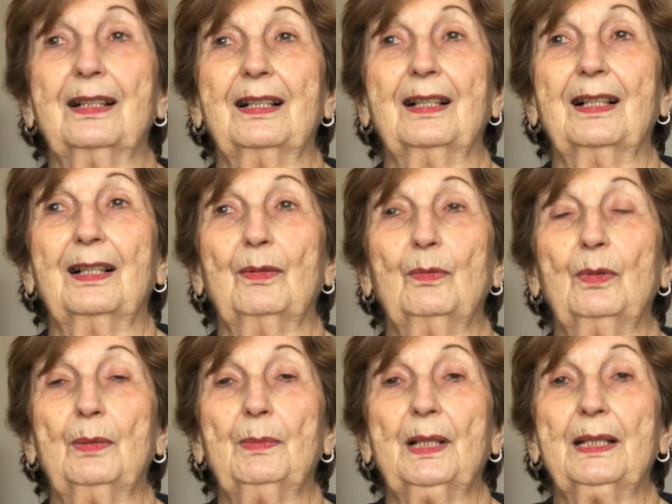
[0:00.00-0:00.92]
a
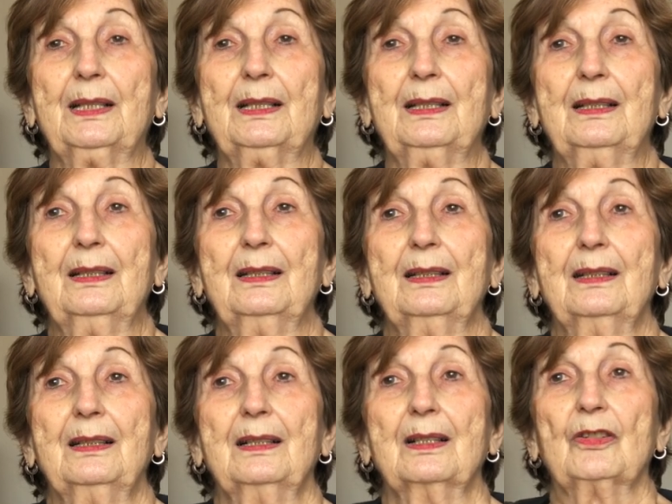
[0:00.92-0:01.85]
woman,
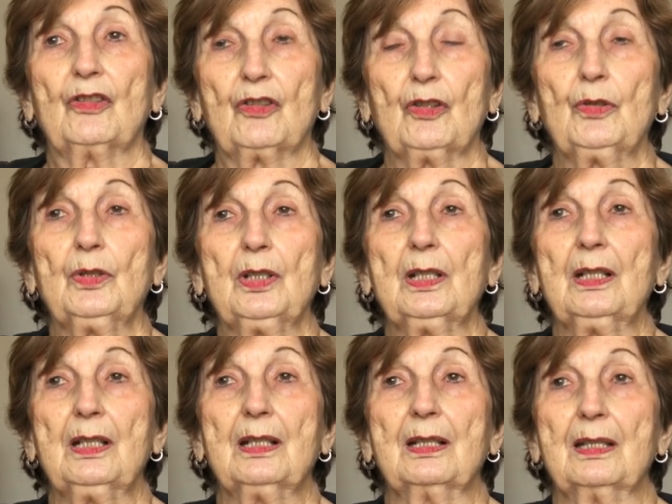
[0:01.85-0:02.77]

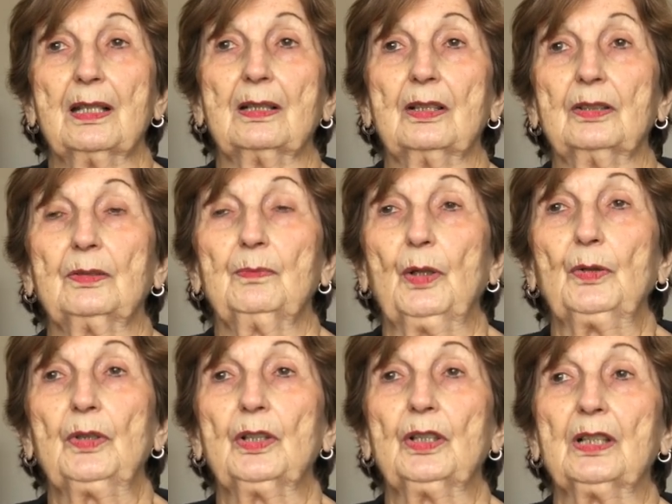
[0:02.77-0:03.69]
student. They
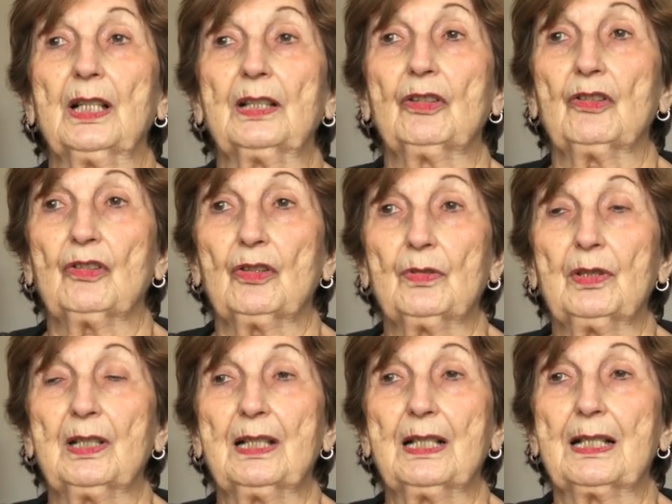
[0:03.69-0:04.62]
both looked like
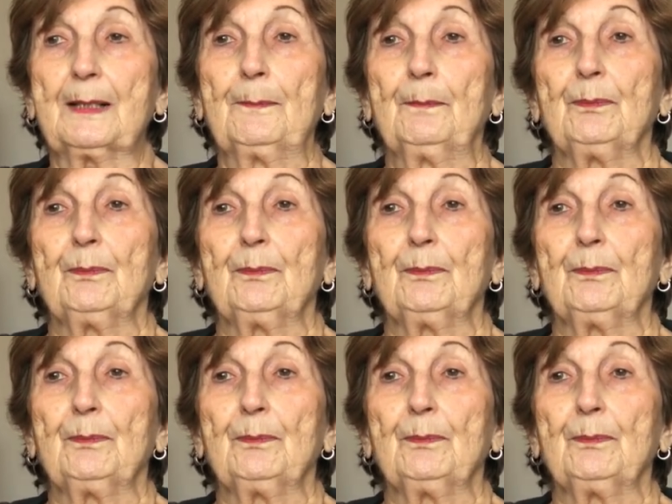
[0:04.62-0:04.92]
students.